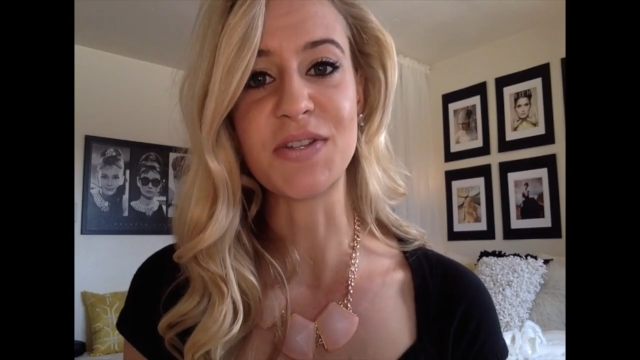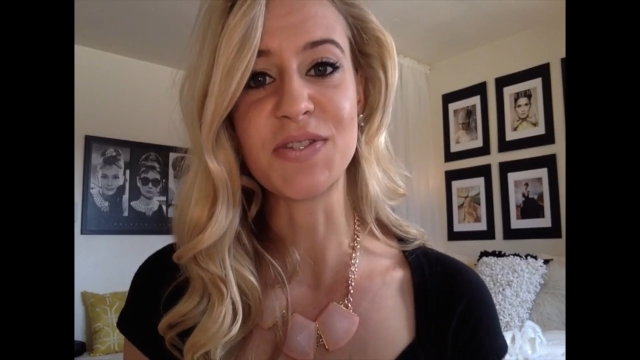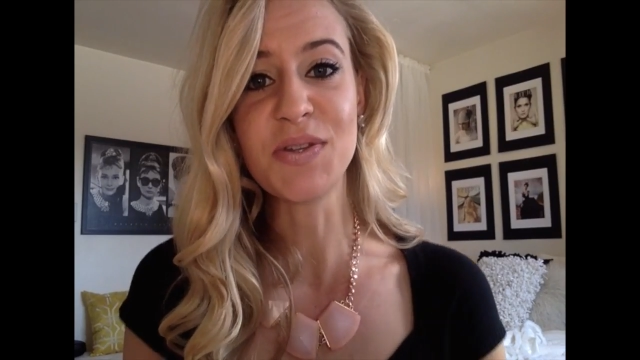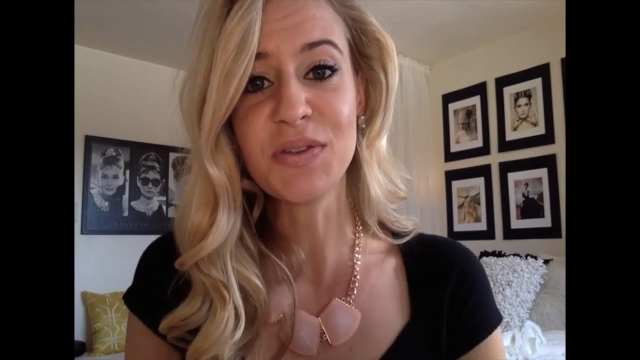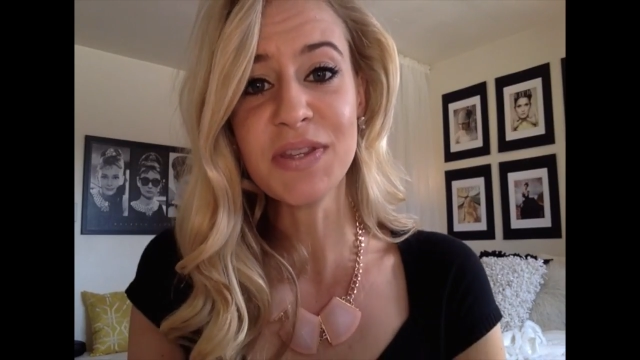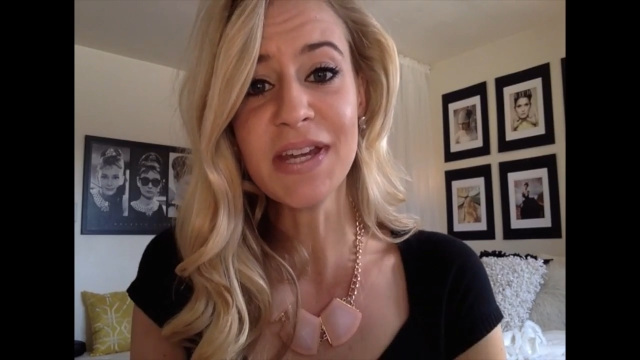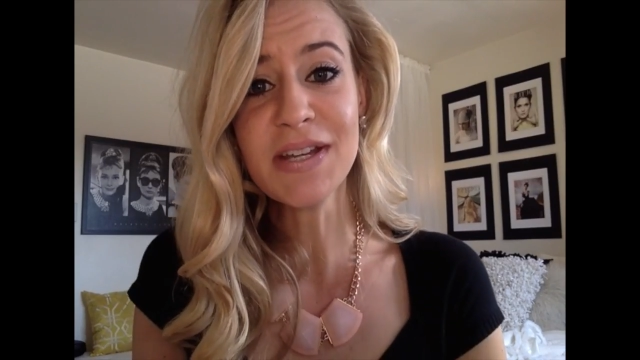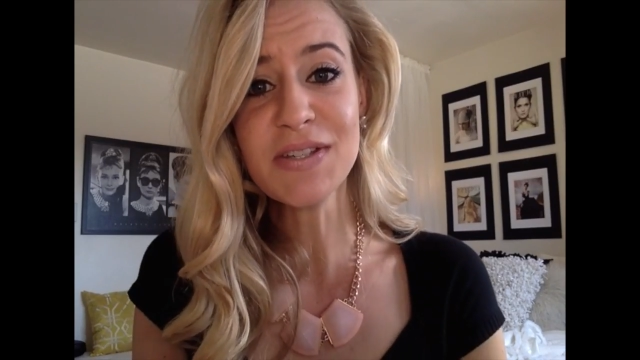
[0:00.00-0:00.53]
So
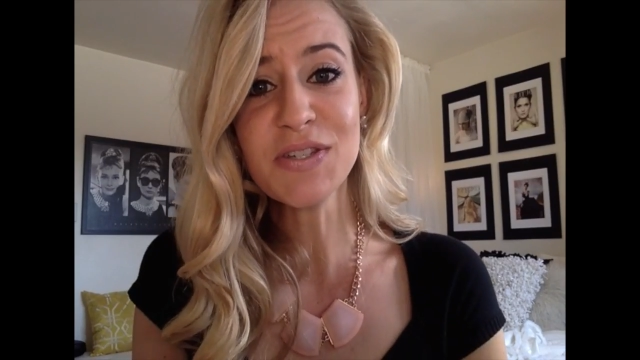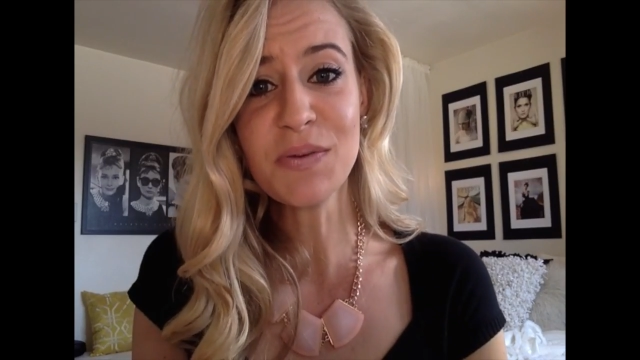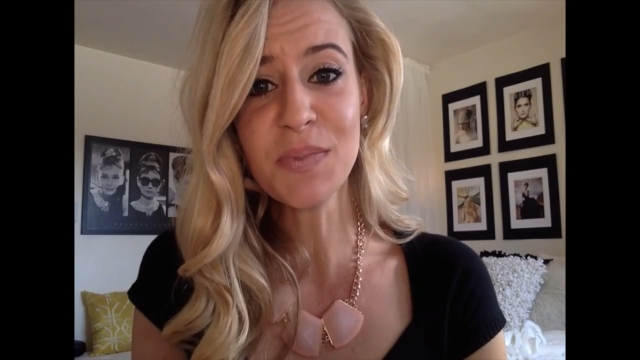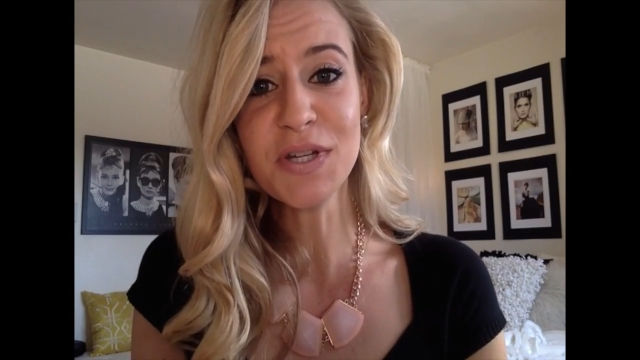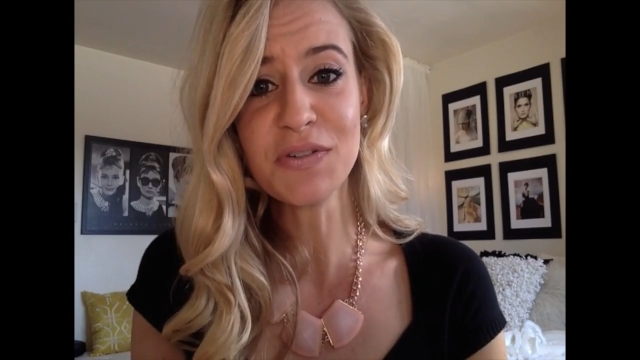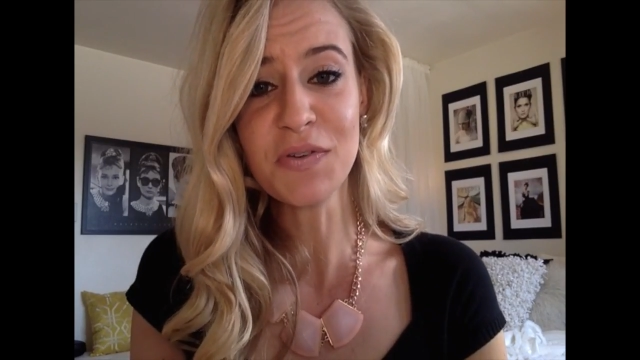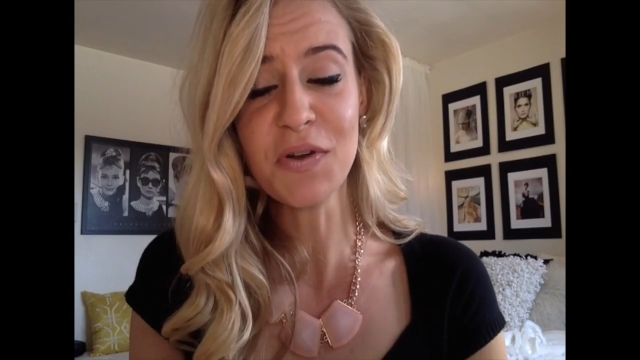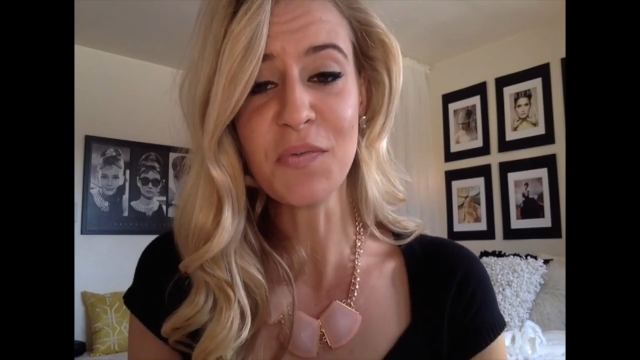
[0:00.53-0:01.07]
thanks so
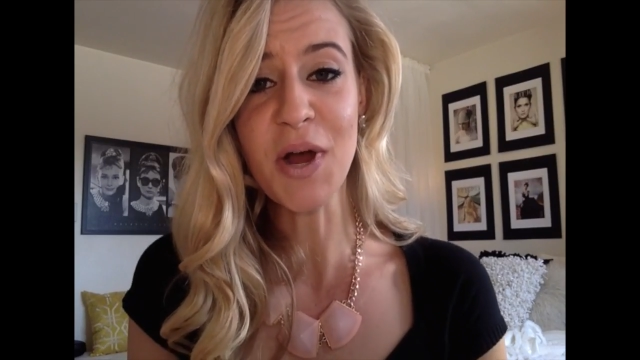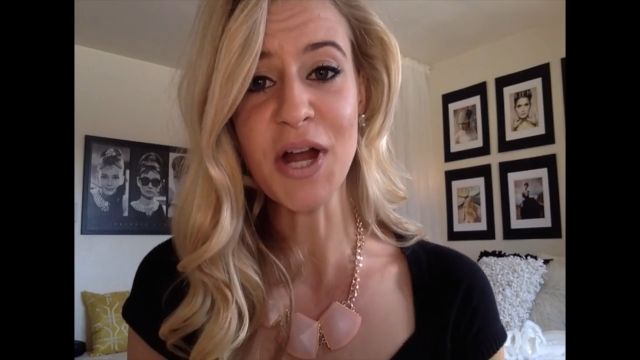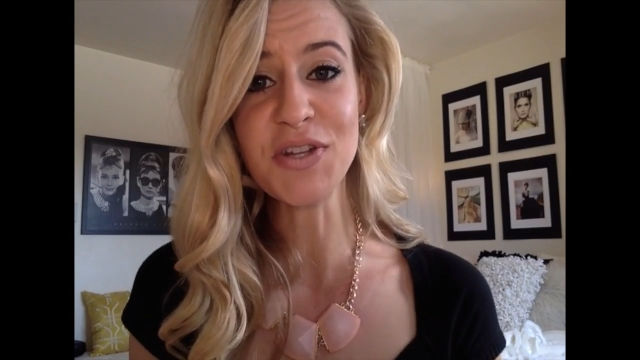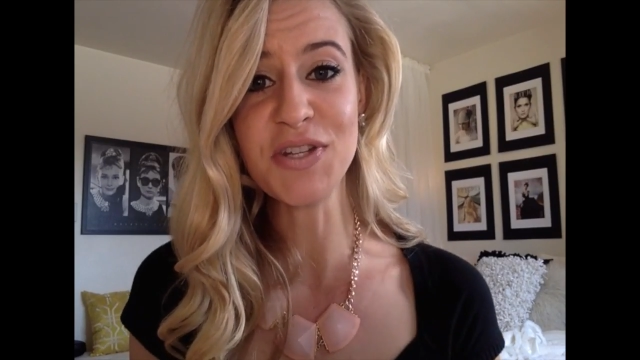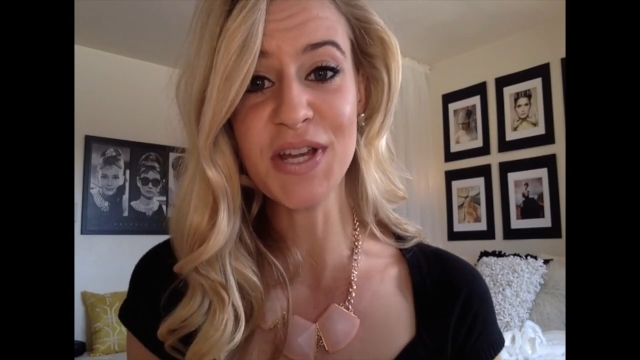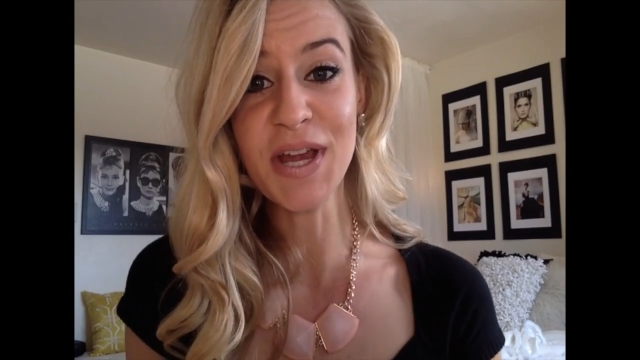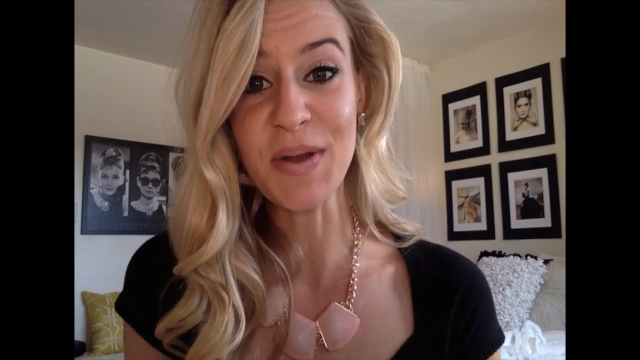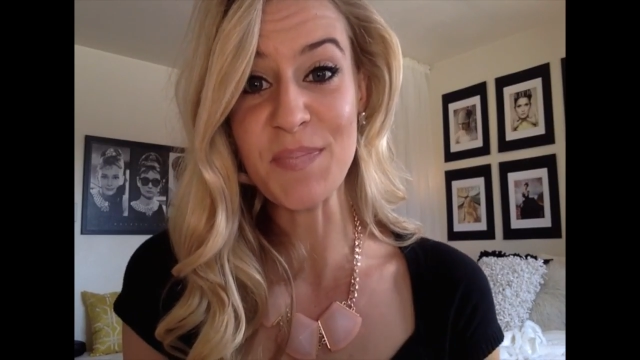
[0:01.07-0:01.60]
much for watching,